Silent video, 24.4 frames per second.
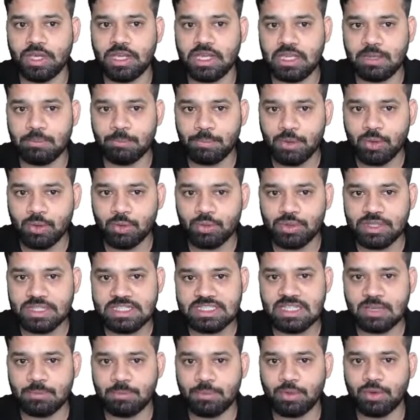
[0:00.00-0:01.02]
improve the
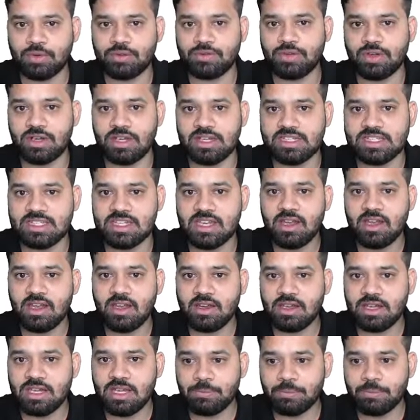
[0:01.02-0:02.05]
support for its
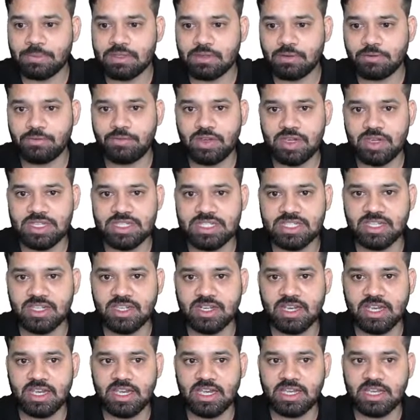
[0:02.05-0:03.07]
tips feature
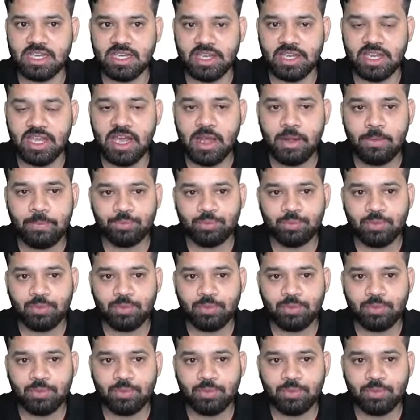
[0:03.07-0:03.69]
in India.